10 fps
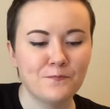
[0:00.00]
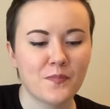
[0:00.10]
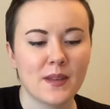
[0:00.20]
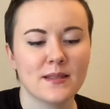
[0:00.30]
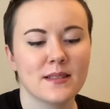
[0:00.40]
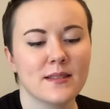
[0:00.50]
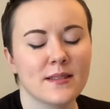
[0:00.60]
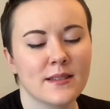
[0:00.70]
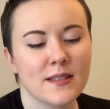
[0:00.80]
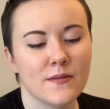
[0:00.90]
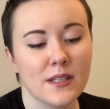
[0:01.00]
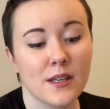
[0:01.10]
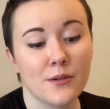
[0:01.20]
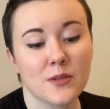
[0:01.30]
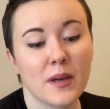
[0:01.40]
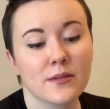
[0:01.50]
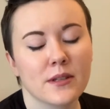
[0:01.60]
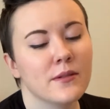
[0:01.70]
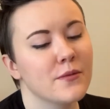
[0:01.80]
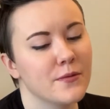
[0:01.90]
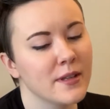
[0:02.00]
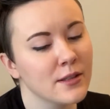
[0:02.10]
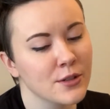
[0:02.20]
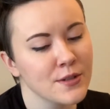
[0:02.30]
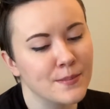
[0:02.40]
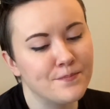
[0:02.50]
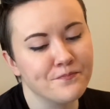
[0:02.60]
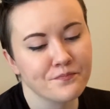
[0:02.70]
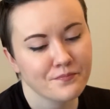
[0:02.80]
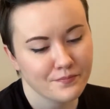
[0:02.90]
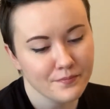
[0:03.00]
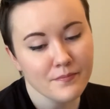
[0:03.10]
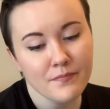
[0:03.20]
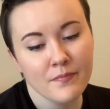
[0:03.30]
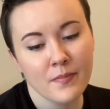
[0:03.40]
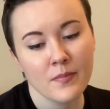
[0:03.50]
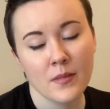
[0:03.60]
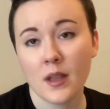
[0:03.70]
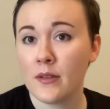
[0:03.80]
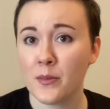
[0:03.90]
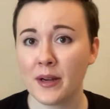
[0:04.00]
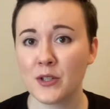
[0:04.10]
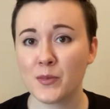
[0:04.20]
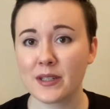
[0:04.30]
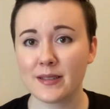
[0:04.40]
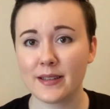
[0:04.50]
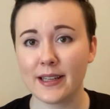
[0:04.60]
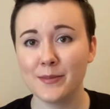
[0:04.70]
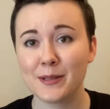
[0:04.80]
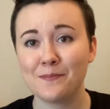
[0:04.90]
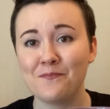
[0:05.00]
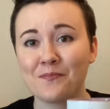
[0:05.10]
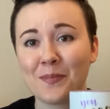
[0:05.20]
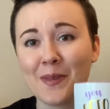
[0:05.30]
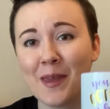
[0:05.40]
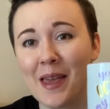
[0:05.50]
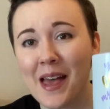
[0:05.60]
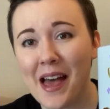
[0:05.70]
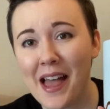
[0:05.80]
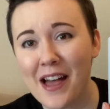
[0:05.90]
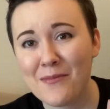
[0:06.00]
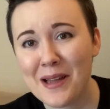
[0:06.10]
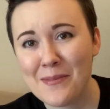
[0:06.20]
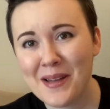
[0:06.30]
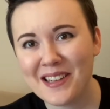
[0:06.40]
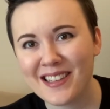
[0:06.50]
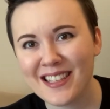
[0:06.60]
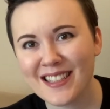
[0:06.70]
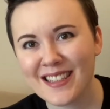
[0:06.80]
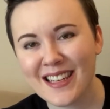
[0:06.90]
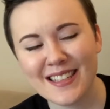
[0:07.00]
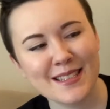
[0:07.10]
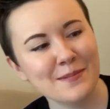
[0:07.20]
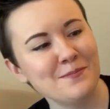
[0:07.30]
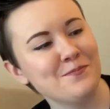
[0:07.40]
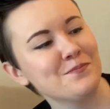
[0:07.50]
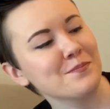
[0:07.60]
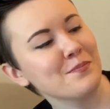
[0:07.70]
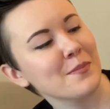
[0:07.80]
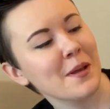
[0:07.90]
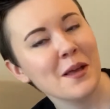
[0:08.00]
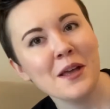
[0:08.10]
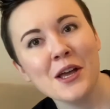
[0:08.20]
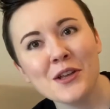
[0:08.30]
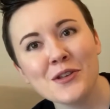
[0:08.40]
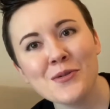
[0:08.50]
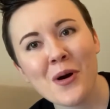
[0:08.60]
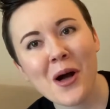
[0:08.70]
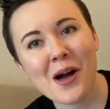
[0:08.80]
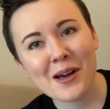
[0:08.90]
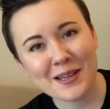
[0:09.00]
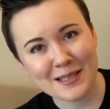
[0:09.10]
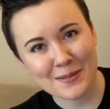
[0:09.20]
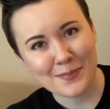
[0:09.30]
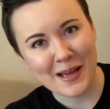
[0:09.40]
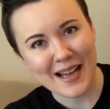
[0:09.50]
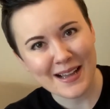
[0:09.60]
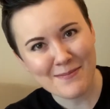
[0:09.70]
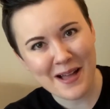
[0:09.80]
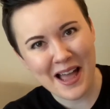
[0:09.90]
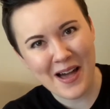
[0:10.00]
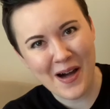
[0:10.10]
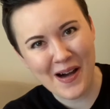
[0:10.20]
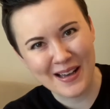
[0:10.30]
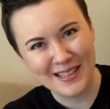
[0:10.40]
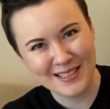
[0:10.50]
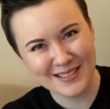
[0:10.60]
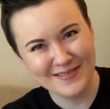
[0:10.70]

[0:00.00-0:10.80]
Since this video is about the feelers of the Myers-Briggs types, I have my mug that says, "You occupy my heart."